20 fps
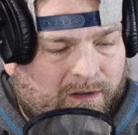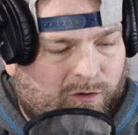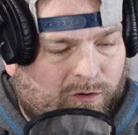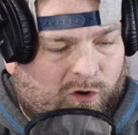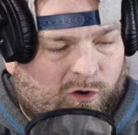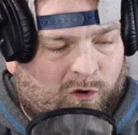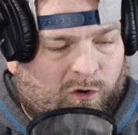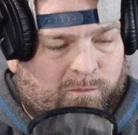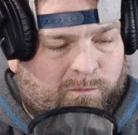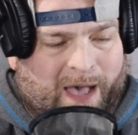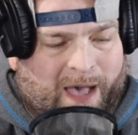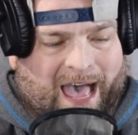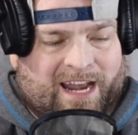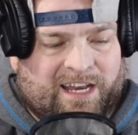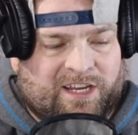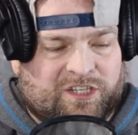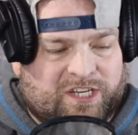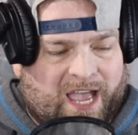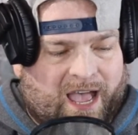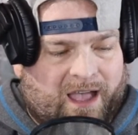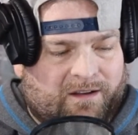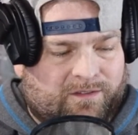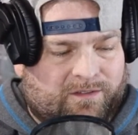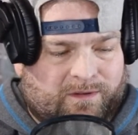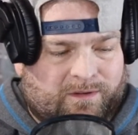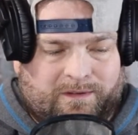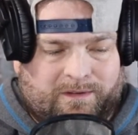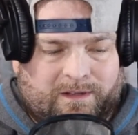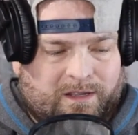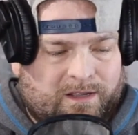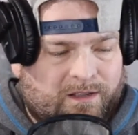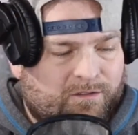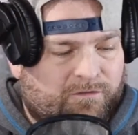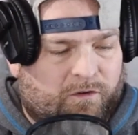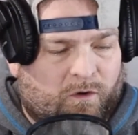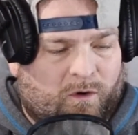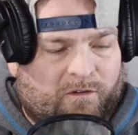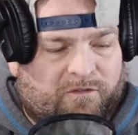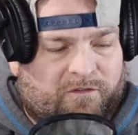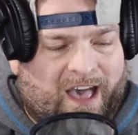Ooh, body shot.
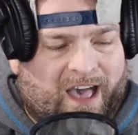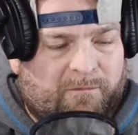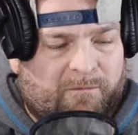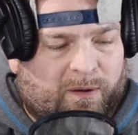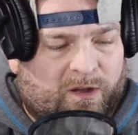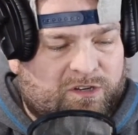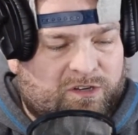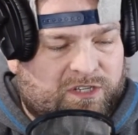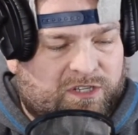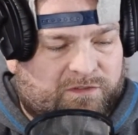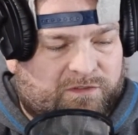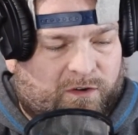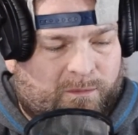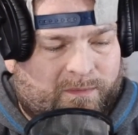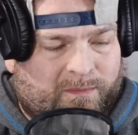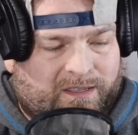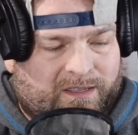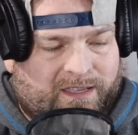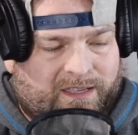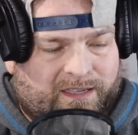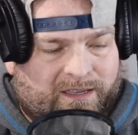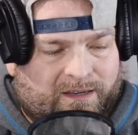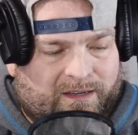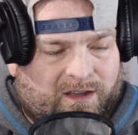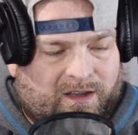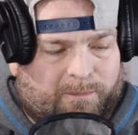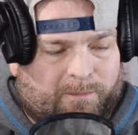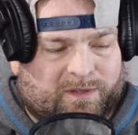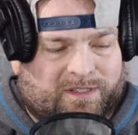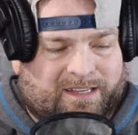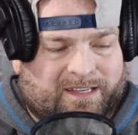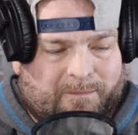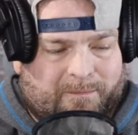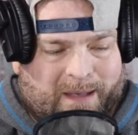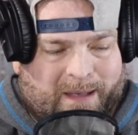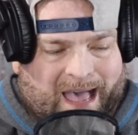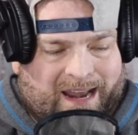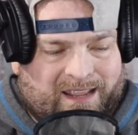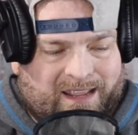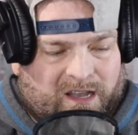4 or 5 punches from Mungia. Couple to the
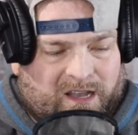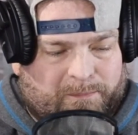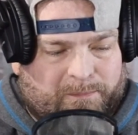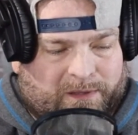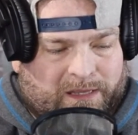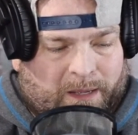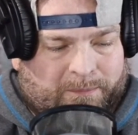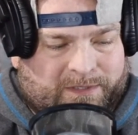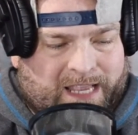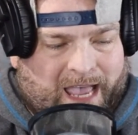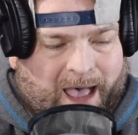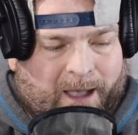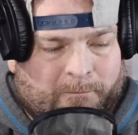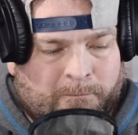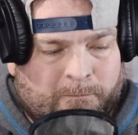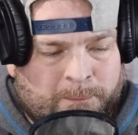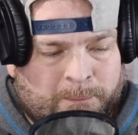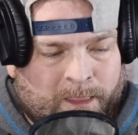body, couple up top.